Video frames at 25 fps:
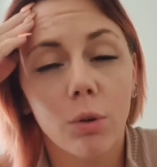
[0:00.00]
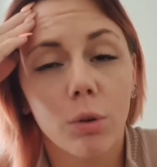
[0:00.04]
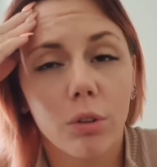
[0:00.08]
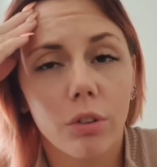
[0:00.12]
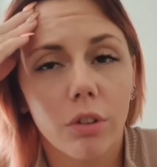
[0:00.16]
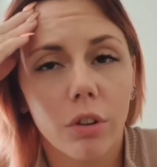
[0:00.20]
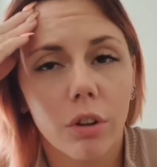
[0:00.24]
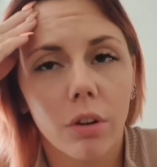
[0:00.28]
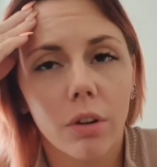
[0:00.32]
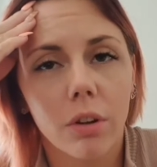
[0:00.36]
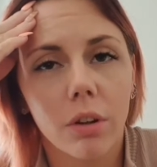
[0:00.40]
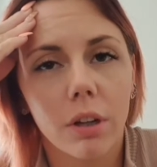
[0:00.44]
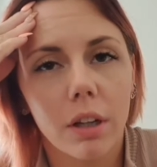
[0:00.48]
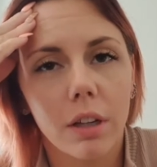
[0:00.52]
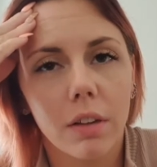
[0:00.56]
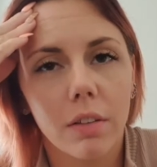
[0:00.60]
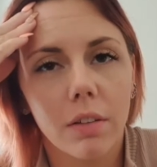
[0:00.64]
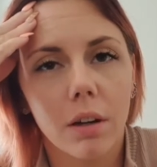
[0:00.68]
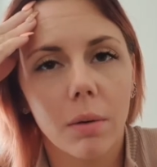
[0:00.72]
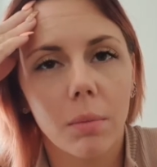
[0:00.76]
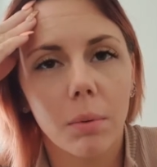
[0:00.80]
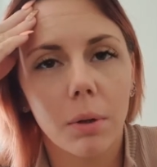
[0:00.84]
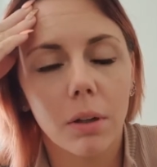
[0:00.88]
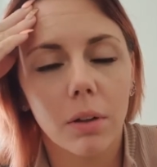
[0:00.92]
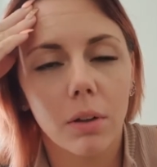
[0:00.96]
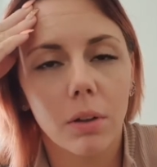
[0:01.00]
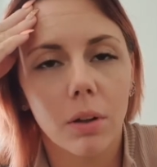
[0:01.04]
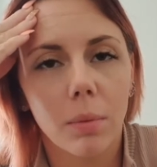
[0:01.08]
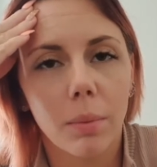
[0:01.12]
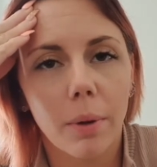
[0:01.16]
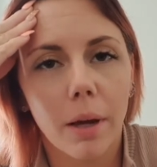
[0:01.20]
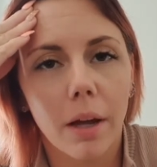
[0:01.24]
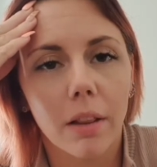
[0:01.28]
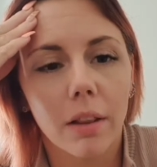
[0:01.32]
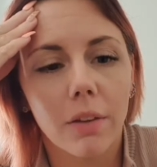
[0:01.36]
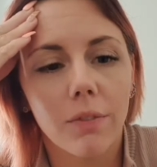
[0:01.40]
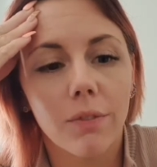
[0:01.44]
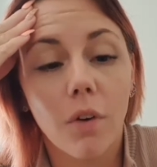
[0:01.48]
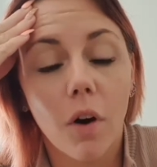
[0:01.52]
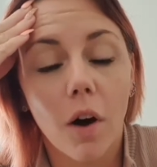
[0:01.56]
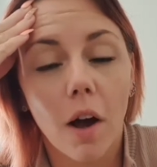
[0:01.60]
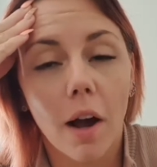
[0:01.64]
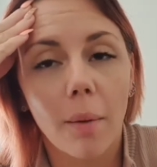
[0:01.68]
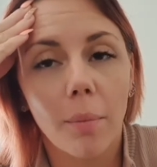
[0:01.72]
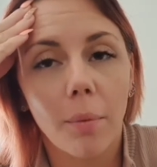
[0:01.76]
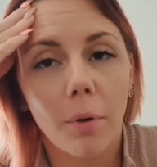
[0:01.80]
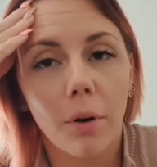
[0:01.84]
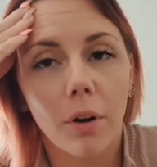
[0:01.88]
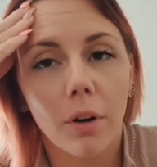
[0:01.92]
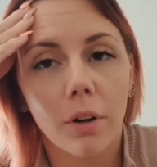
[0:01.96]
also it's going to be a lot about the
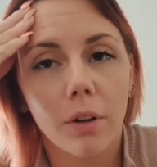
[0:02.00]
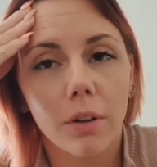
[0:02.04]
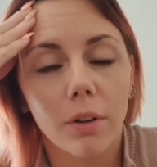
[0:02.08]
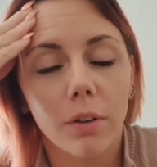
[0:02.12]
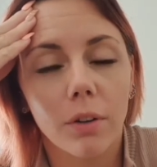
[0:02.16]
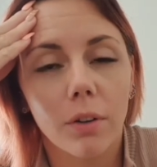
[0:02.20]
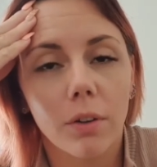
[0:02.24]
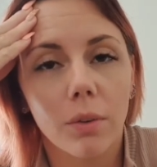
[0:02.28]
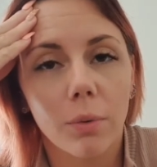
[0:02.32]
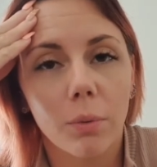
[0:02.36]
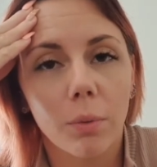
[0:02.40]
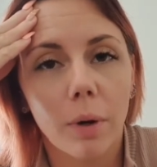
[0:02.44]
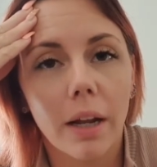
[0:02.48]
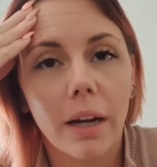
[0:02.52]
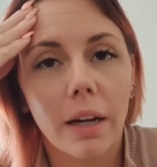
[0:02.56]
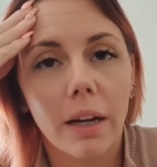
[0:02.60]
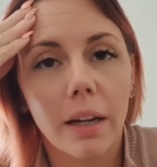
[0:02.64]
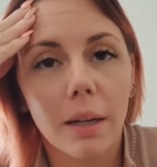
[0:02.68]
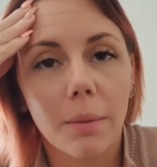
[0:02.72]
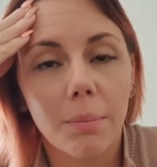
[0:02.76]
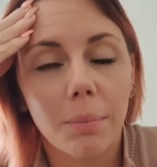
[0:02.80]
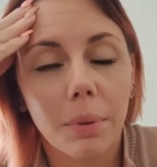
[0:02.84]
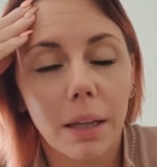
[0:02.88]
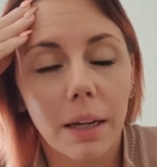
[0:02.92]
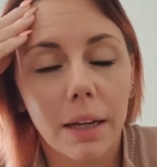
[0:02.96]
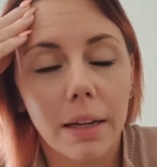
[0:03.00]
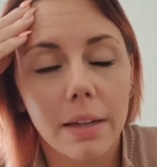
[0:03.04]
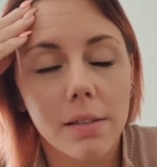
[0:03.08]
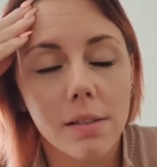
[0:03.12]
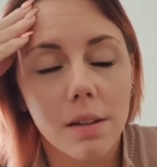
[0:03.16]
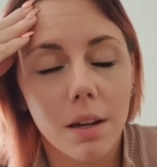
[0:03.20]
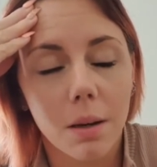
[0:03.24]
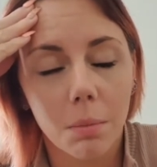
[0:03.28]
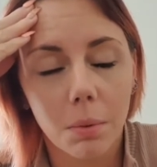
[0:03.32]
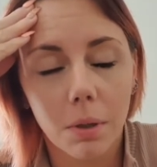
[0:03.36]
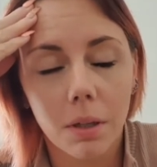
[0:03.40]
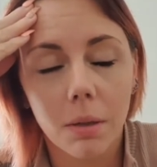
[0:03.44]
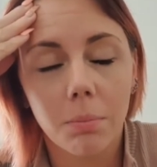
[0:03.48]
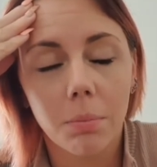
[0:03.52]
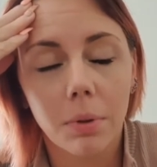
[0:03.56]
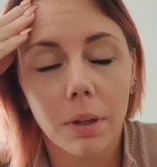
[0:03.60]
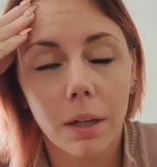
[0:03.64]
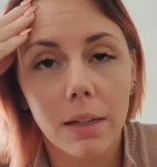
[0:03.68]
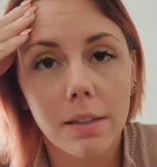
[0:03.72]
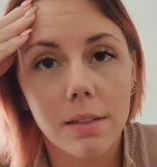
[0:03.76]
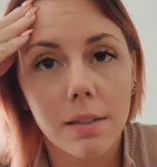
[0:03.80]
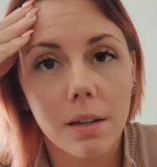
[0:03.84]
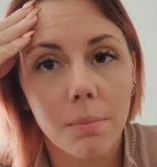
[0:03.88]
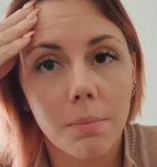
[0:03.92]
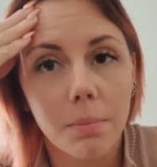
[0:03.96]
Fibro because when it plays
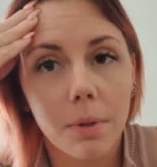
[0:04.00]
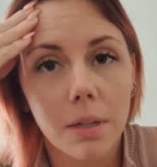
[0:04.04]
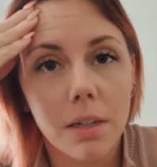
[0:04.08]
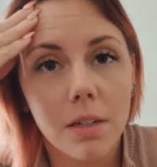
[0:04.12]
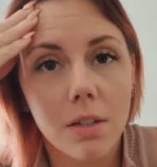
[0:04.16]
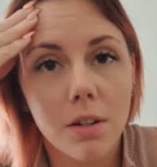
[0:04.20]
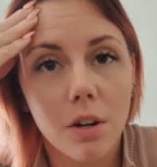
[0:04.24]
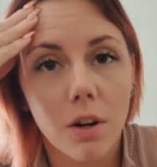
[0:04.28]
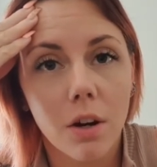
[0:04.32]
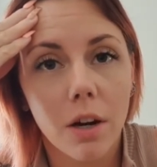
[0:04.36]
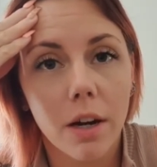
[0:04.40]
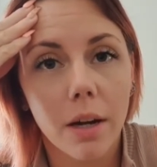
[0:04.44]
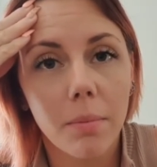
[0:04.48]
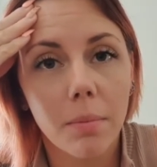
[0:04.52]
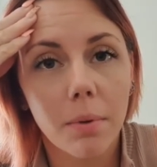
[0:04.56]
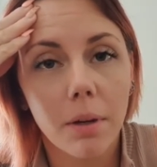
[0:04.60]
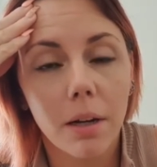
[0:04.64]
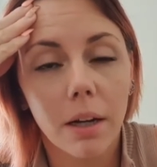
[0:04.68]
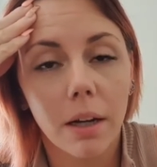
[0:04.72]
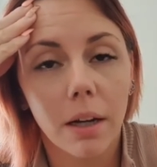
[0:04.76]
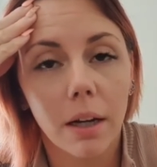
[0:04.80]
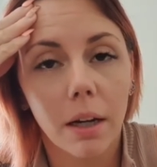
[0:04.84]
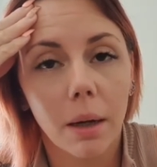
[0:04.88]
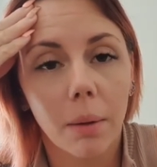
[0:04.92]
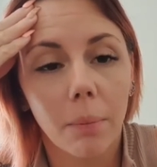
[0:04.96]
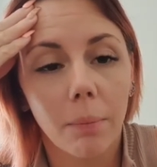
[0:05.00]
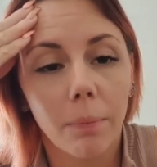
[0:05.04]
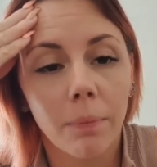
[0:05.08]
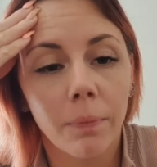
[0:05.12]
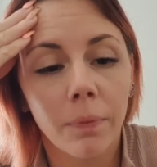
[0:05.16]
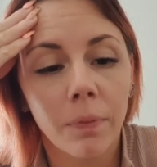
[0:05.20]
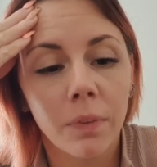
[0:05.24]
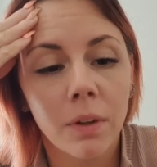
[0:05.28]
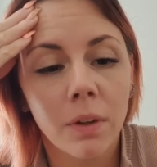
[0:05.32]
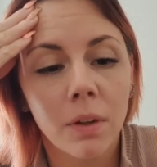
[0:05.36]
up big time,